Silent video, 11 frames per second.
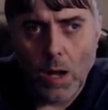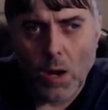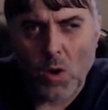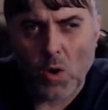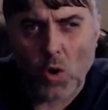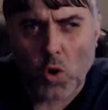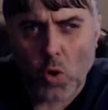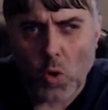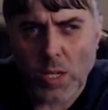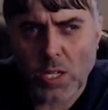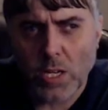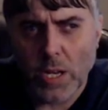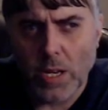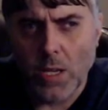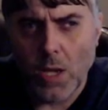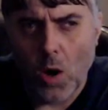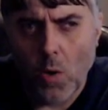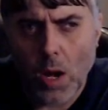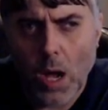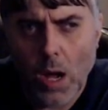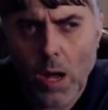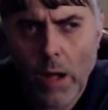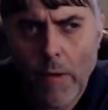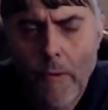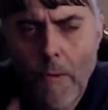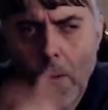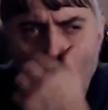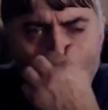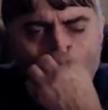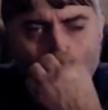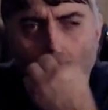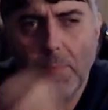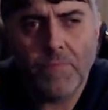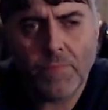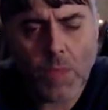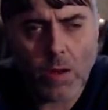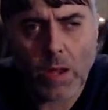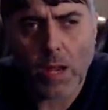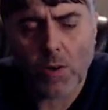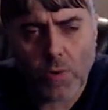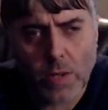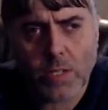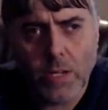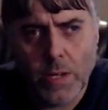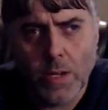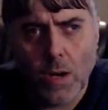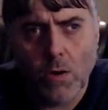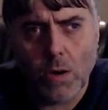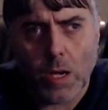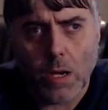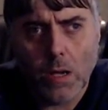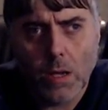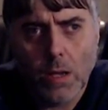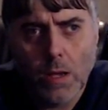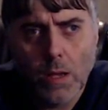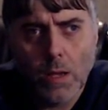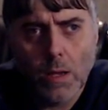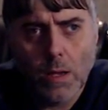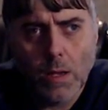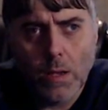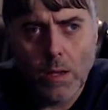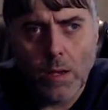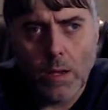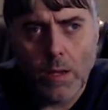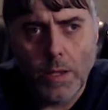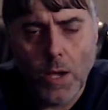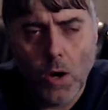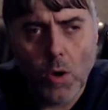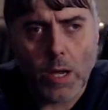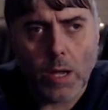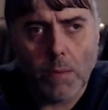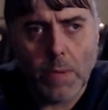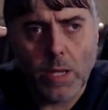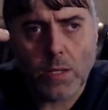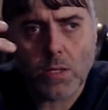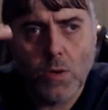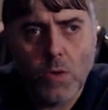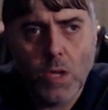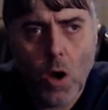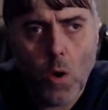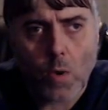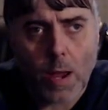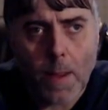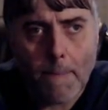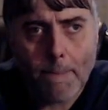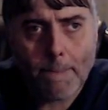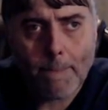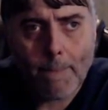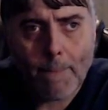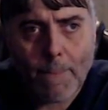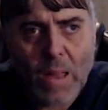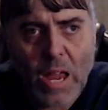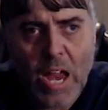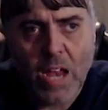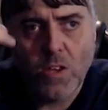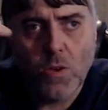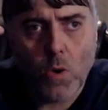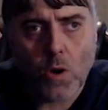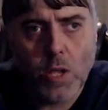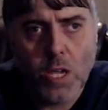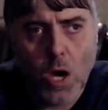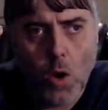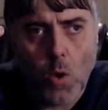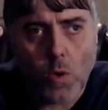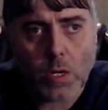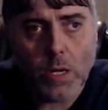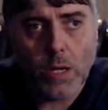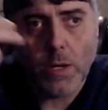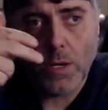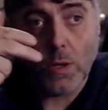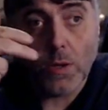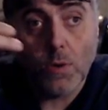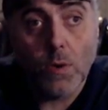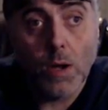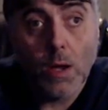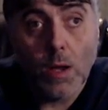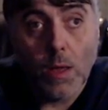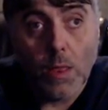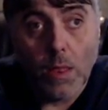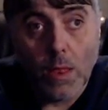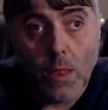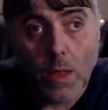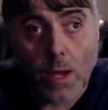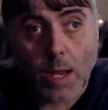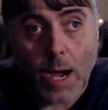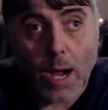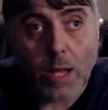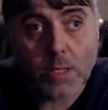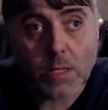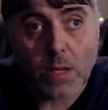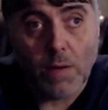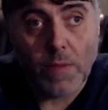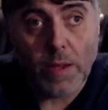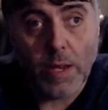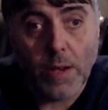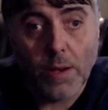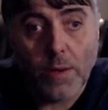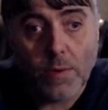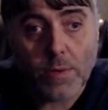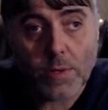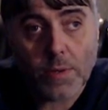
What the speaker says: Christian yoga? Okay, Christian yoga. Yoga means to yoke. And you are yoked to the gods of the Hindus.